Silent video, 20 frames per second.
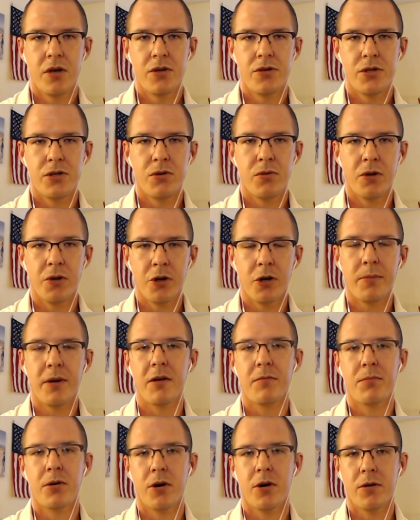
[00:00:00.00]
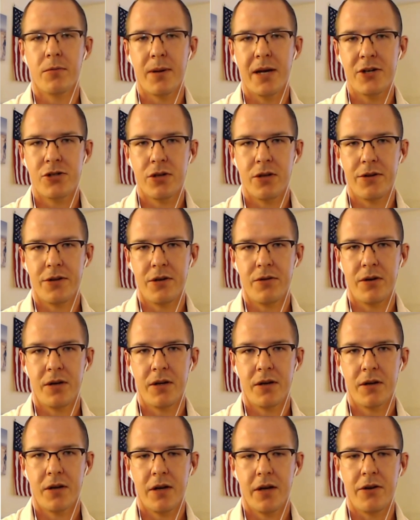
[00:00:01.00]
to do a little bit of perturbation
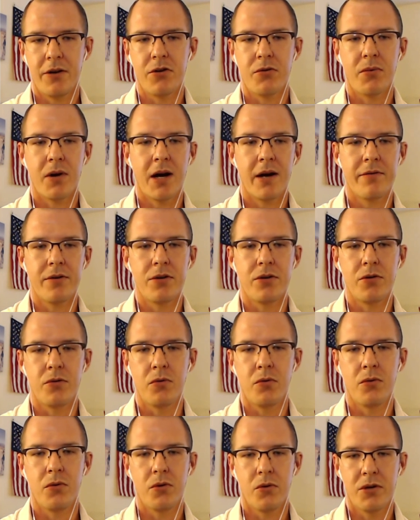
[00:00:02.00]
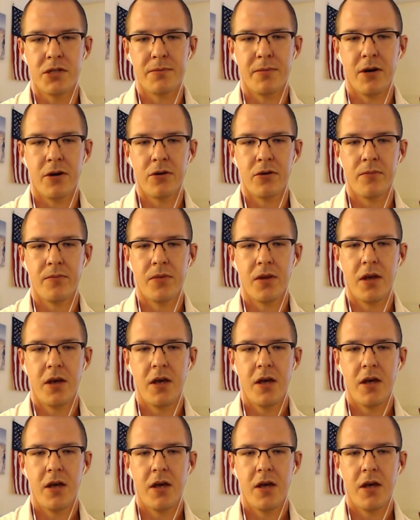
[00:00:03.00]
theory and derive a new noise model.